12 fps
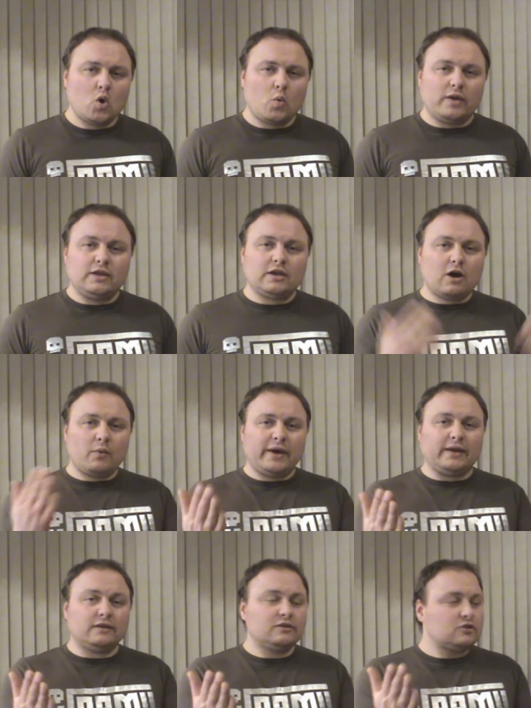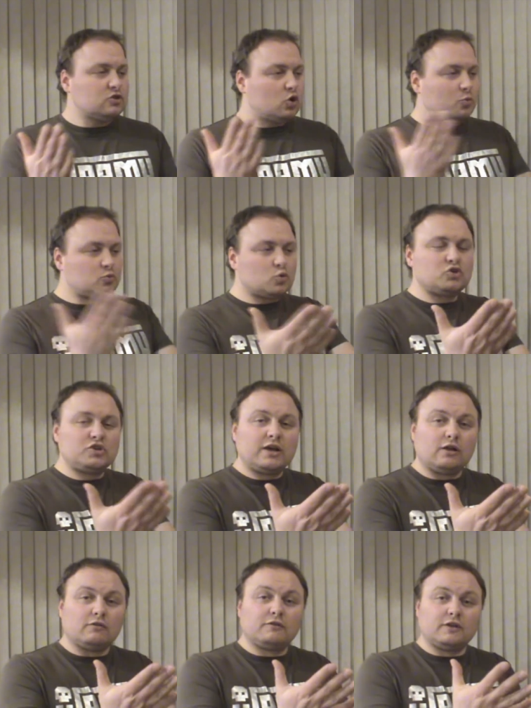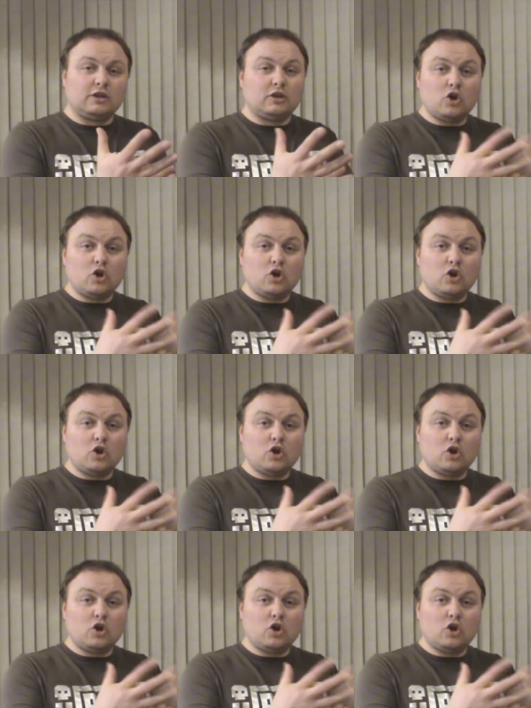when you go in up to a shelf and you